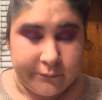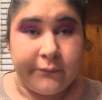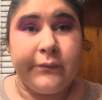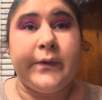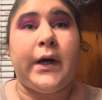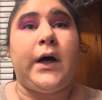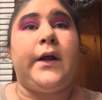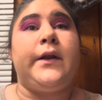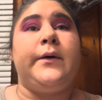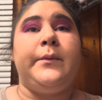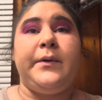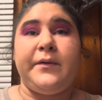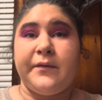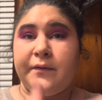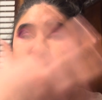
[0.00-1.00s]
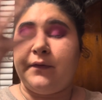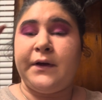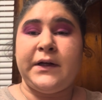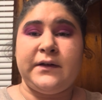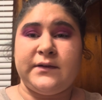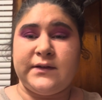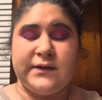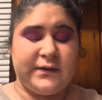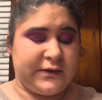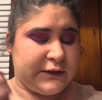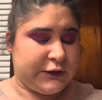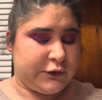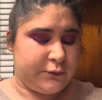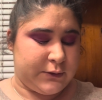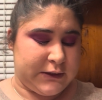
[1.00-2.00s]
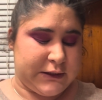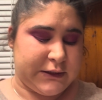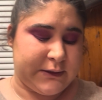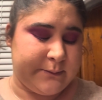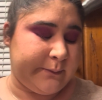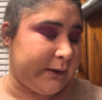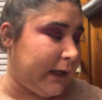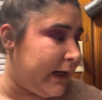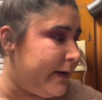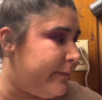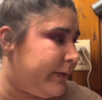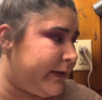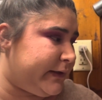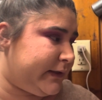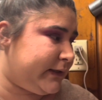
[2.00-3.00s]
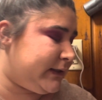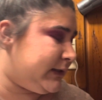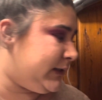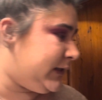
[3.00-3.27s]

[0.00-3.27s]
now that we've fixed the situation, got it blended and